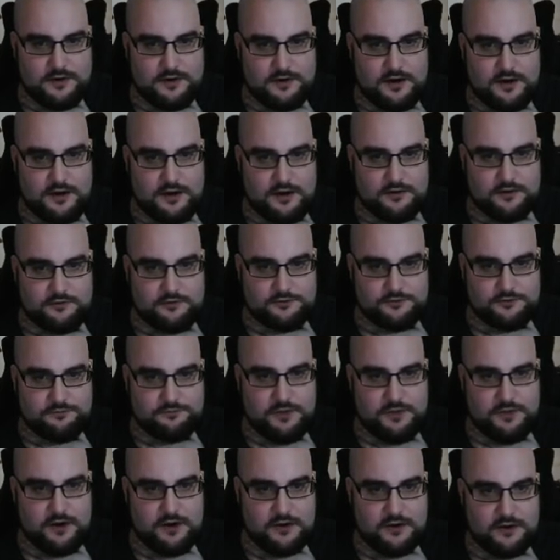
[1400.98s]
Uncle's
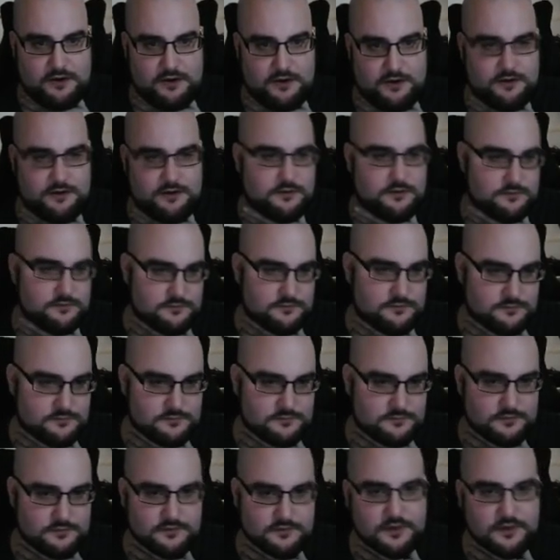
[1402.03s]
Bunker?
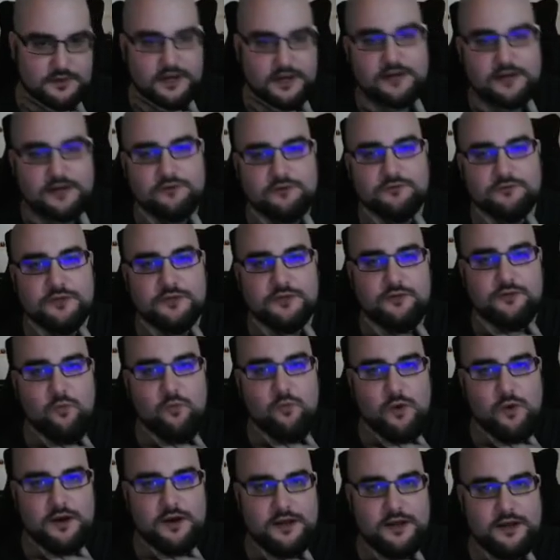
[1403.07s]
I don't really
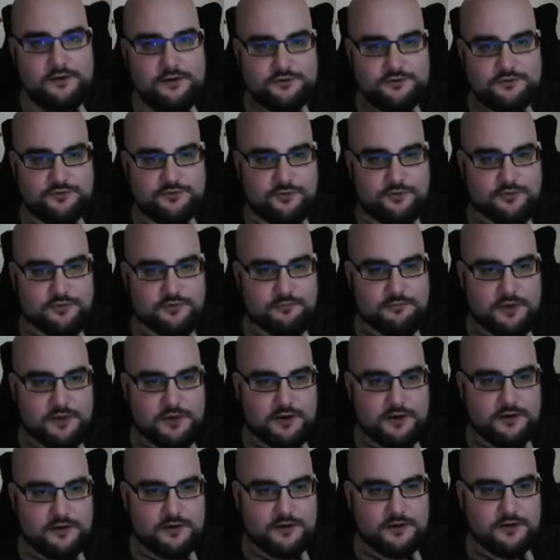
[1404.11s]
want a house with a
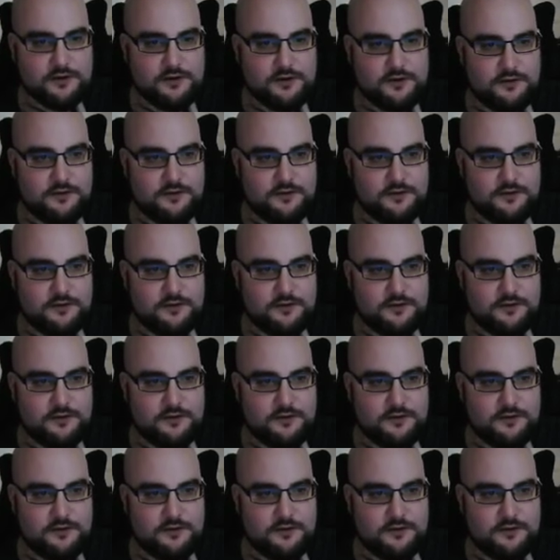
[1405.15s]
bunker.